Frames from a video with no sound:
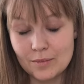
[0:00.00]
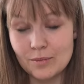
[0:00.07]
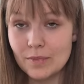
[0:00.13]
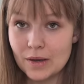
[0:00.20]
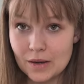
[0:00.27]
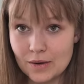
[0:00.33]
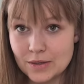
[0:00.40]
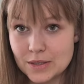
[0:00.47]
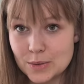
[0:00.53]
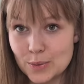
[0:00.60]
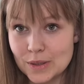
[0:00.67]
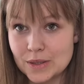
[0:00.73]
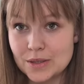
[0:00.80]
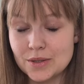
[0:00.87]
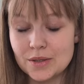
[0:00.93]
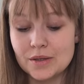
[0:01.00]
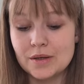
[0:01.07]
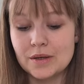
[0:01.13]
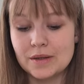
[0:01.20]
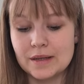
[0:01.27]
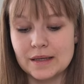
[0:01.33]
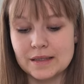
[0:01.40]
Melange
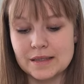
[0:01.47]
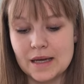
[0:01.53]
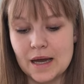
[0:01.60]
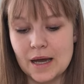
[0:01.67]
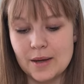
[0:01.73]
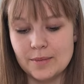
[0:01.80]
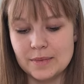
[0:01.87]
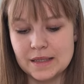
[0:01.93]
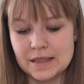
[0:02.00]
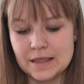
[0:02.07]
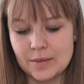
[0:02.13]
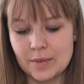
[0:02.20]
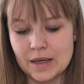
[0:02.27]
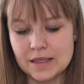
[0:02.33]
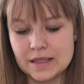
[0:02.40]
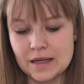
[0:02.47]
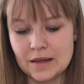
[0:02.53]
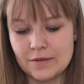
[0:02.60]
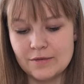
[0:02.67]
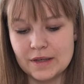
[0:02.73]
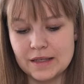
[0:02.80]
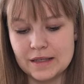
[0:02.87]
sweater that I'm knitting
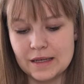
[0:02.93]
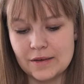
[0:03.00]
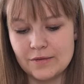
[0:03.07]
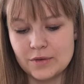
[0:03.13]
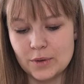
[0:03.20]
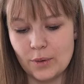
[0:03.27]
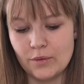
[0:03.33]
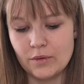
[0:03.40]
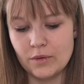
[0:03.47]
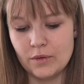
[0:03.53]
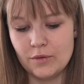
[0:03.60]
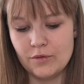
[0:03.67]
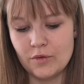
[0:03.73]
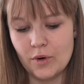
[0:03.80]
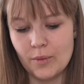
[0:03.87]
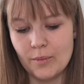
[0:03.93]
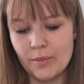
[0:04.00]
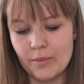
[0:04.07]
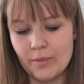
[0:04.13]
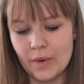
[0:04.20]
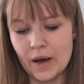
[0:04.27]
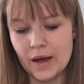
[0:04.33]
myself in the leftover from
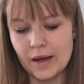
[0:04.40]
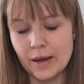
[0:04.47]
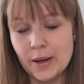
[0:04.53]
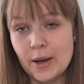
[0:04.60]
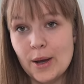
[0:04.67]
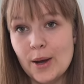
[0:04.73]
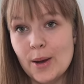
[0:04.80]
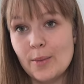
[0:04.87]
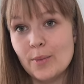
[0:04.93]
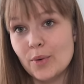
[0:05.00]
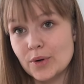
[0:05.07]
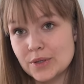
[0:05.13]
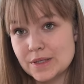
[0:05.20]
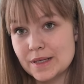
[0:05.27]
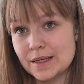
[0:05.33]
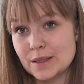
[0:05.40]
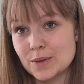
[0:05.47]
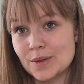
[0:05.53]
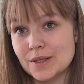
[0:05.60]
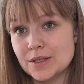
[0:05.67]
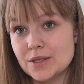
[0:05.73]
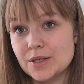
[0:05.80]
my Porcelain
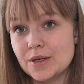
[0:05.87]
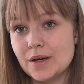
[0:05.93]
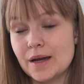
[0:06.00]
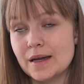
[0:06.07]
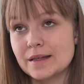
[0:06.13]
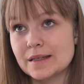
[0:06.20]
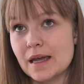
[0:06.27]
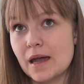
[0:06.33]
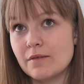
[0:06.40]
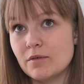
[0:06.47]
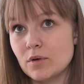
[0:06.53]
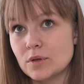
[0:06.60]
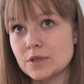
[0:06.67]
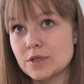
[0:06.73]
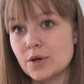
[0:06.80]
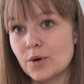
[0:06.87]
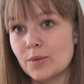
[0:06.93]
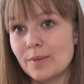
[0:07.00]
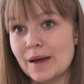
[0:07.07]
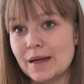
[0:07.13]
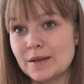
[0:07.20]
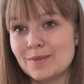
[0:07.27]
Sweater, and I've also
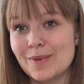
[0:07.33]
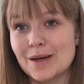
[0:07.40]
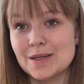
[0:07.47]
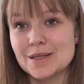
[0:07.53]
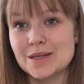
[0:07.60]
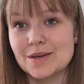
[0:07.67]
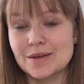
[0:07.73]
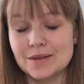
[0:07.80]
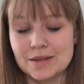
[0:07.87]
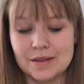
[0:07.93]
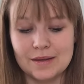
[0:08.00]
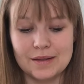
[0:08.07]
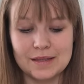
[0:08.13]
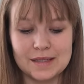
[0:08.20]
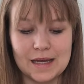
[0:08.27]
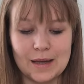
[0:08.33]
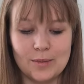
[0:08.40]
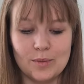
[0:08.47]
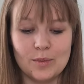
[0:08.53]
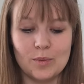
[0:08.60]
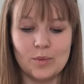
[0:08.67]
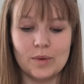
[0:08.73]
made my son the
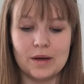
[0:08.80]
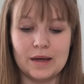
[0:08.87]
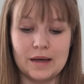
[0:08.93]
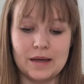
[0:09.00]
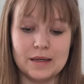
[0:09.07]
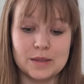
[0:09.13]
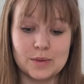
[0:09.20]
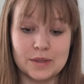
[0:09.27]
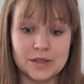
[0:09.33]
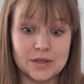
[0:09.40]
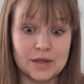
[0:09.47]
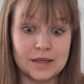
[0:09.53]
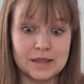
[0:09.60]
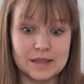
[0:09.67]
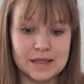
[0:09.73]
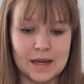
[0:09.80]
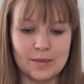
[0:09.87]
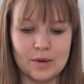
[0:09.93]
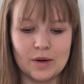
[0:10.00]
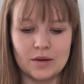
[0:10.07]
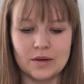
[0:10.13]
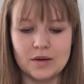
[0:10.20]
same sweater in the same
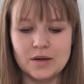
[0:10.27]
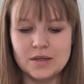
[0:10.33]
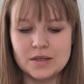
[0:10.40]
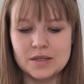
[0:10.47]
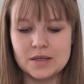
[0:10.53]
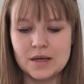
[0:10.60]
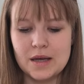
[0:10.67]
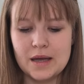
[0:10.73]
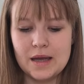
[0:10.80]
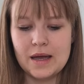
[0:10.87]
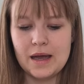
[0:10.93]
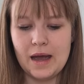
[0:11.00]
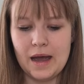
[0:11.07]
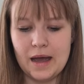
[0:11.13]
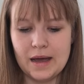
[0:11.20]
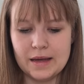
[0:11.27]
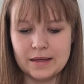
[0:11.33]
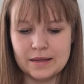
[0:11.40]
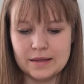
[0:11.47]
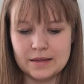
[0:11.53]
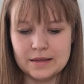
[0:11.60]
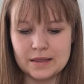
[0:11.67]
colors,
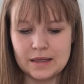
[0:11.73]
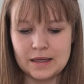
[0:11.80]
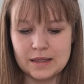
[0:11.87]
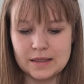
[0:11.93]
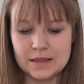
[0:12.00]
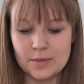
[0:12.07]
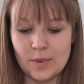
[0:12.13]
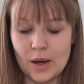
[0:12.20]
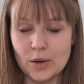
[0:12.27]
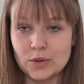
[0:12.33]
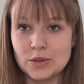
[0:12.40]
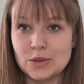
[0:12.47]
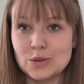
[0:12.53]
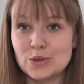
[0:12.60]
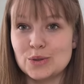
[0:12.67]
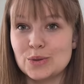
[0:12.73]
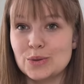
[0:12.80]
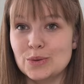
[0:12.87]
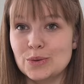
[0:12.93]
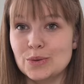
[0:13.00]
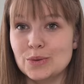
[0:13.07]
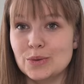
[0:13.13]
and he's about
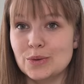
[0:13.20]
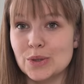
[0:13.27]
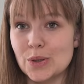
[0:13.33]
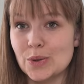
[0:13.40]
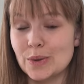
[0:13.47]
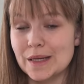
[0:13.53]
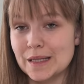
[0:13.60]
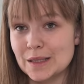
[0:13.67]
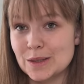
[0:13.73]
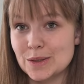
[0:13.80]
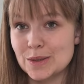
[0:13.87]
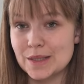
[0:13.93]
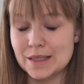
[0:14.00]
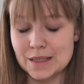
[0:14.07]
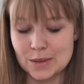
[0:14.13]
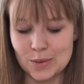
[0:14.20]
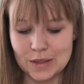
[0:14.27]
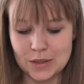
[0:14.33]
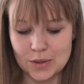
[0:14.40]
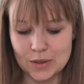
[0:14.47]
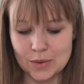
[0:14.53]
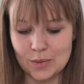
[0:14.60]
to grow into his
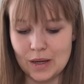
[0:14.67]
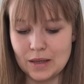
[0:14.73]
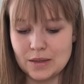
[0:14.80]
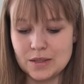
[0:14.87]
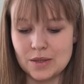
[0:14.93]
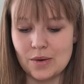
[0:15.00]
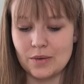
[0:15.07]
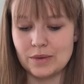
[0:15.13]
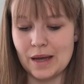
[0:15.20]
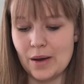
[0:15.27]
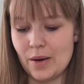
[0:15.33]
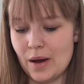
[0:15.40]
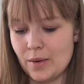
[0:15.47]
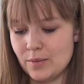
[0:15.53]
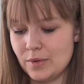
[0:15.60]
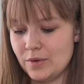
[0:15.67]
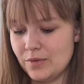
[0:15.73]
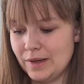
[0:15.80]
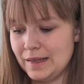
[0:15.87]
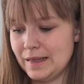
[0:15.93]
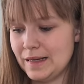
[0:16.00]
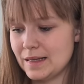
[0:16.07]
sweater as well, so now I'm
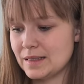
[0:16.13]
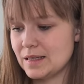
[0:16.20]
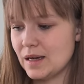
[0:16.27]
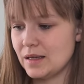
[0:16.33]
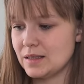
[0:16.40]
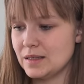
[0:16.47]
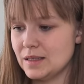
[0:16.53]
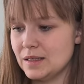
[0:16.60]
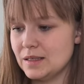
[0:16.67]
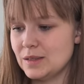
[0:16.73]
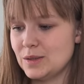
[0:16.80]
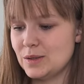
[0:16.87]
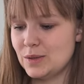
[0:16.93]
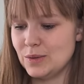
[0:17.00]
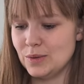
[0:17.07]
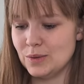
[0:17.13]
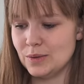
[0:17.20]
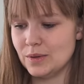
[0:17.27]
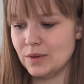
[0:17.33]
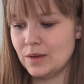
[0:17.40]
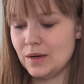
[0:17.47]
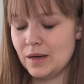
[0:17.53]
really excited
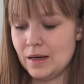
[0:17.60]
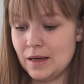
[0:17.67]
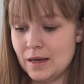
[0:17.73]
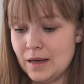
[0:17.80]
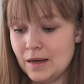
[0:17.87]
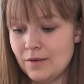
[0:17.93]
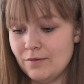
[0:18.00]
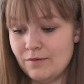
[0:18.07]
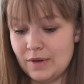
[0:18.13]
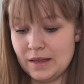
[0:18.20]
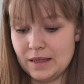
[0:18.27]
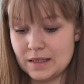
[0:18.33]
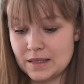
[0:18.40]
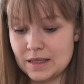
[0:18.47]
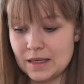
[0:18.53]
to finish